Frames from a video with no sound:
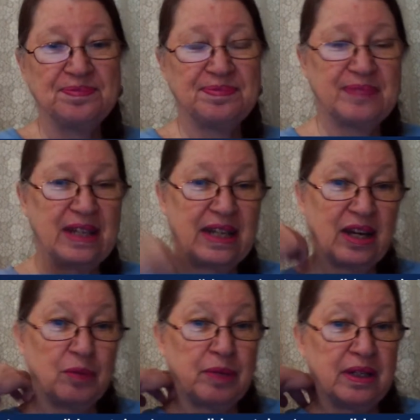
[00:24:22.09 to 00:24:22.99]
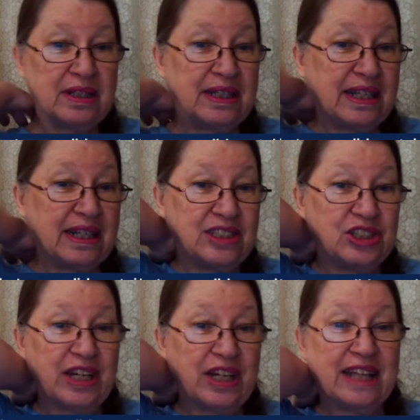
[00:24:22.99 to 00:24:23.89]
anyhow, apparently Daisy
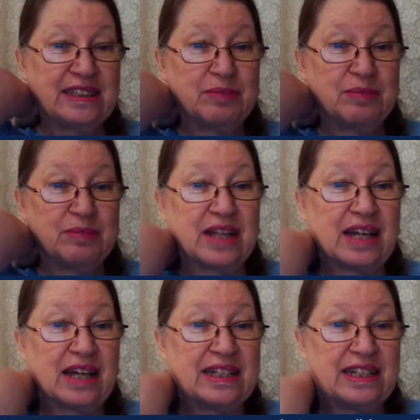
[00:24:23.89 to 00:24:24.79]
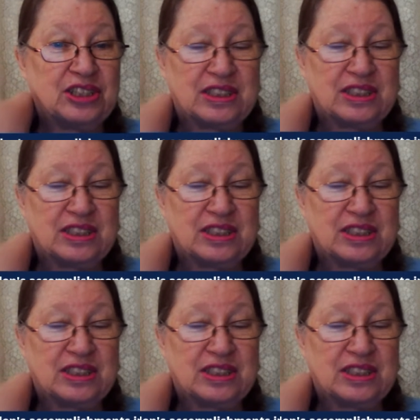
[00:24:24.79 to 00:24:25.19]
Chain has some other connotations